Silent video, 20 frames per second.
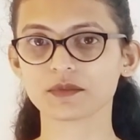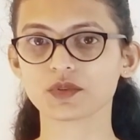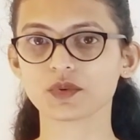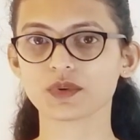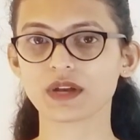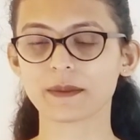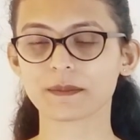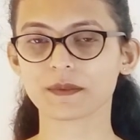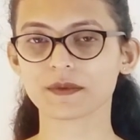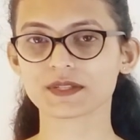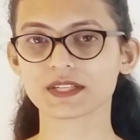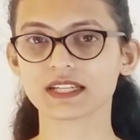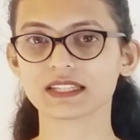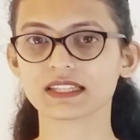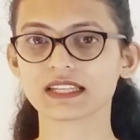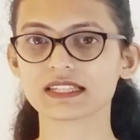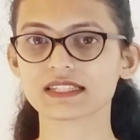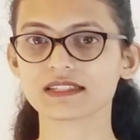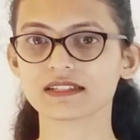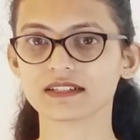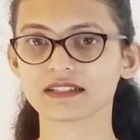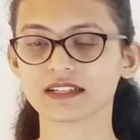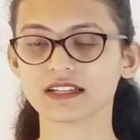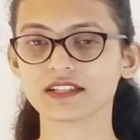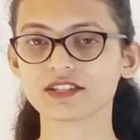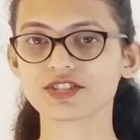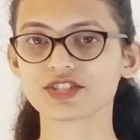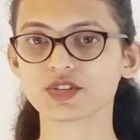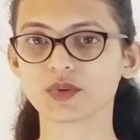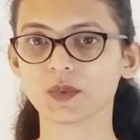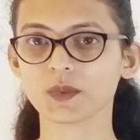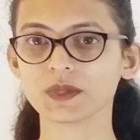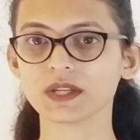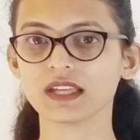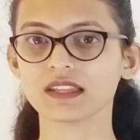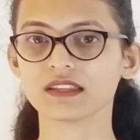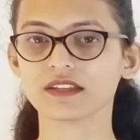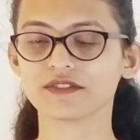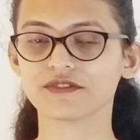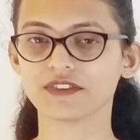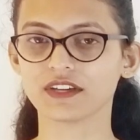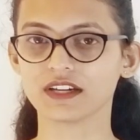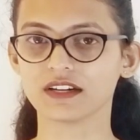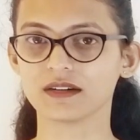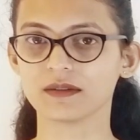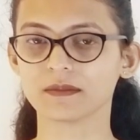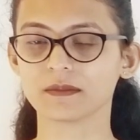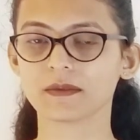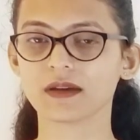to represent the circuit shown in the figure.